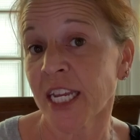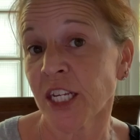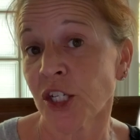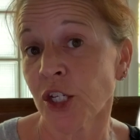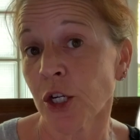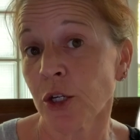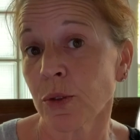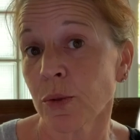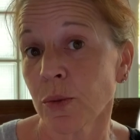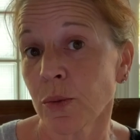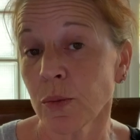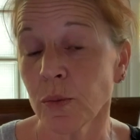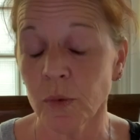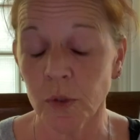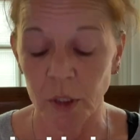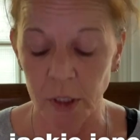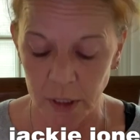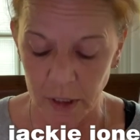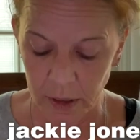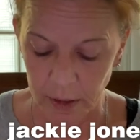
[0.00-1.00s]

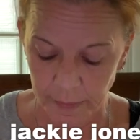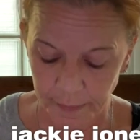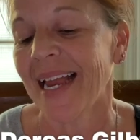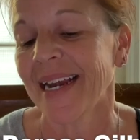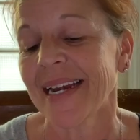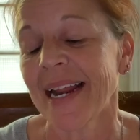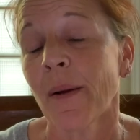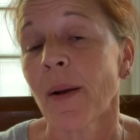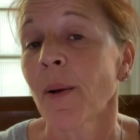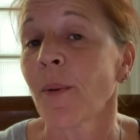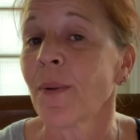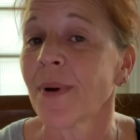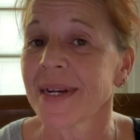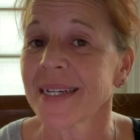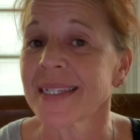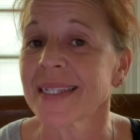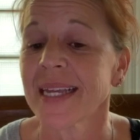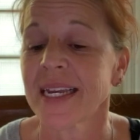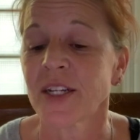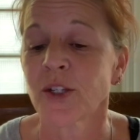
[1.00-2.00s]
Jones. Now I
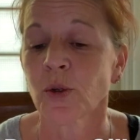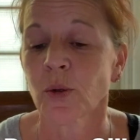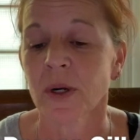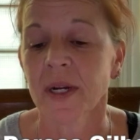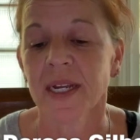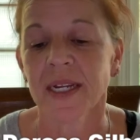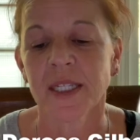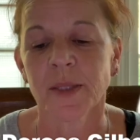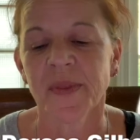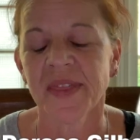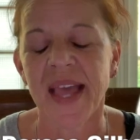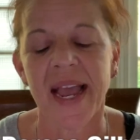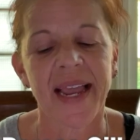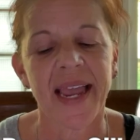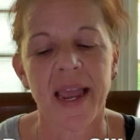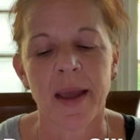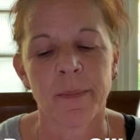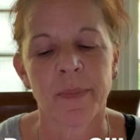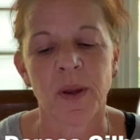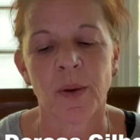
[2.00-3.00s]
wanna say Dorcas, but that can't be